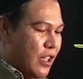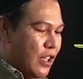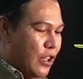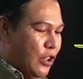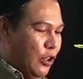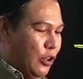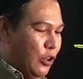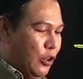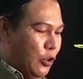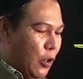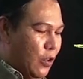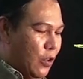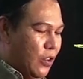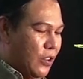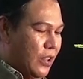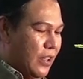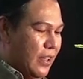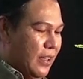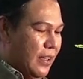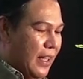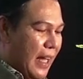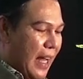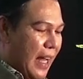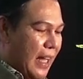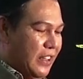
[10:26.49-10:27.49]
total
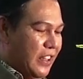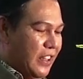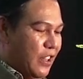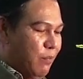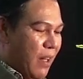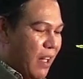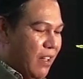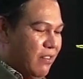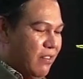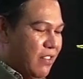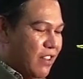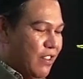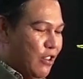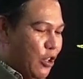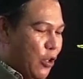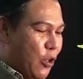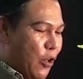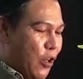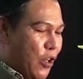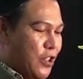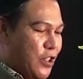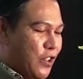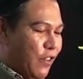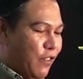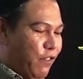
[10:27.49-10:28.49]
estimated cost
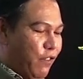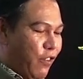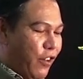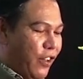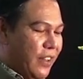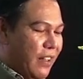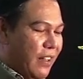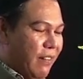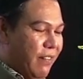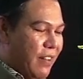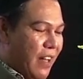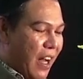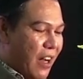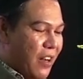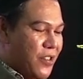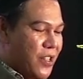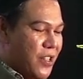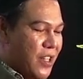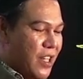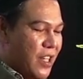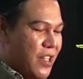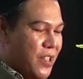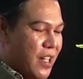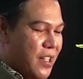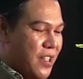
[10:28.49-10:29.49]
of
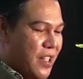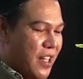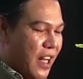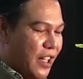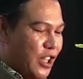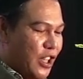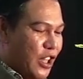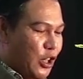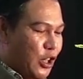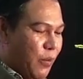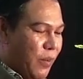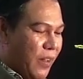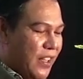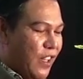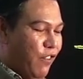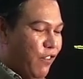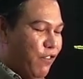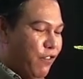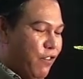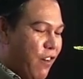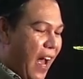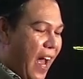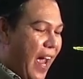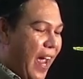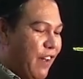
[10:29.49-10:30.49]

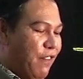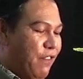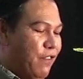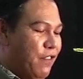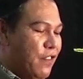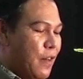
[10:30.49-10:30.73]
$14,625,